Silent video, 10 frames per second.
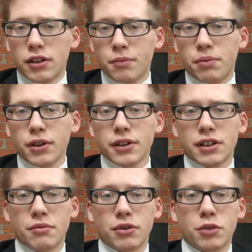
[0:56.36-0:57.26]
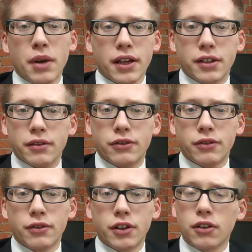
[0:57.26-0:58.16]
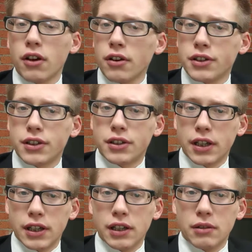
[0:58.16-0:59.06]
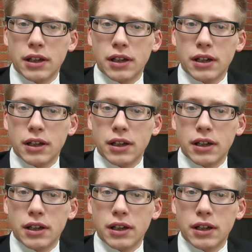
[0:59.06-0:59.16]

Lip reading: To put this in perspective, the largest city